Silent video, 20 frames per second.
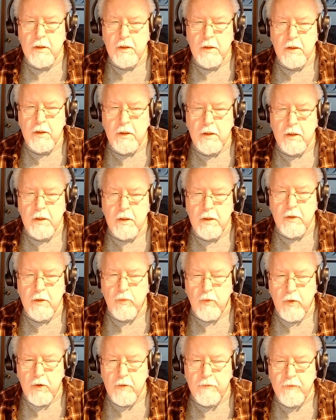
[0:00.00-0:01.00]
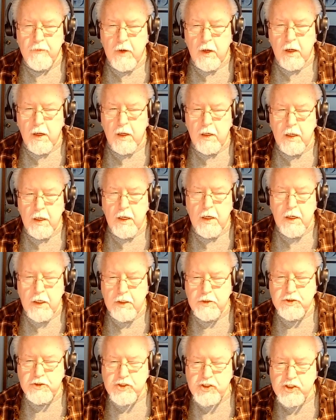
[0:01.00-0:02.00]
uh, the Word of God and then
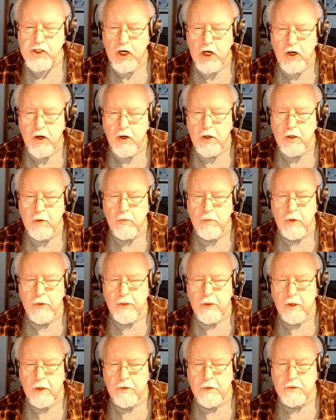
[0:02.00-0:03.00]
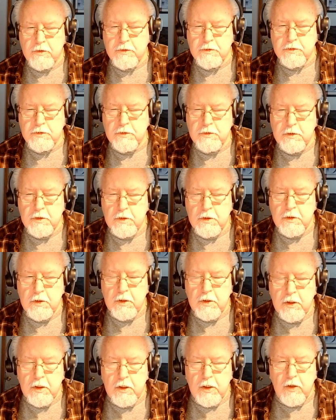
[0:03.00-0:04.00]
share it with others.
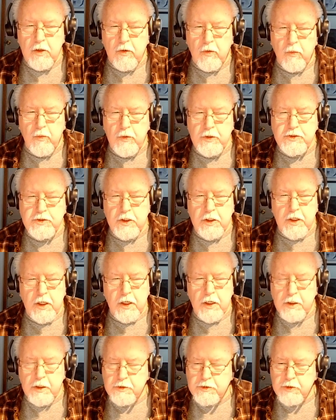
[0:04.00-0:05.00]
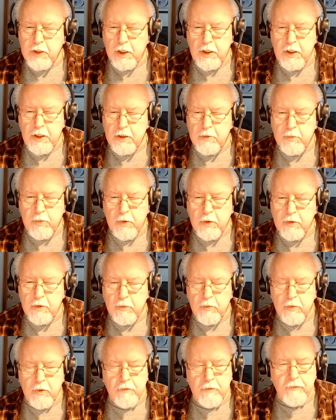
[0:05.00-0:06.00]
You know, we should get excited about the
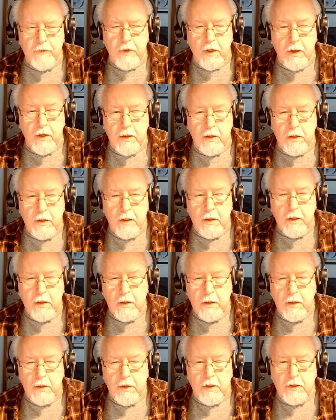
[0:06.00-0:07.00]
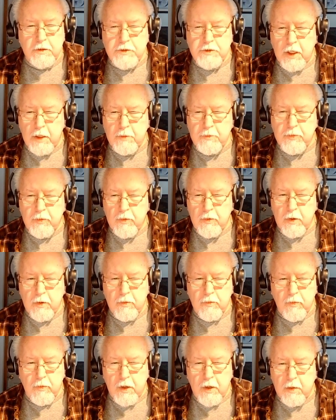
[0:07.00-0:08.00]
Word of God. There's times where
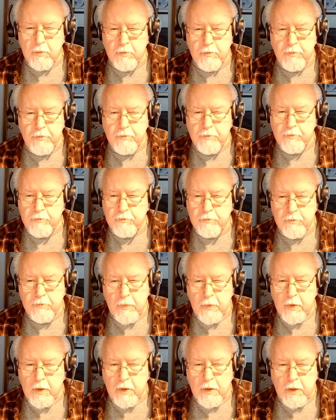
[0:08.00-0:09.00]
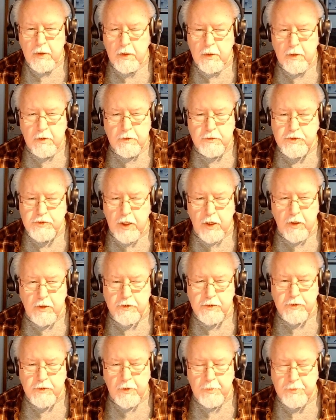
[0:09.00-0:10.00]
when I'm sharing
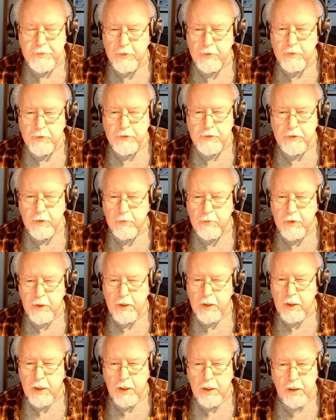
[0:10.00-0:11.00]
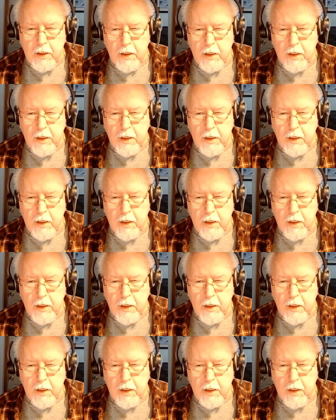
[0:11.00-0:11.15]
Scripture with somebody, I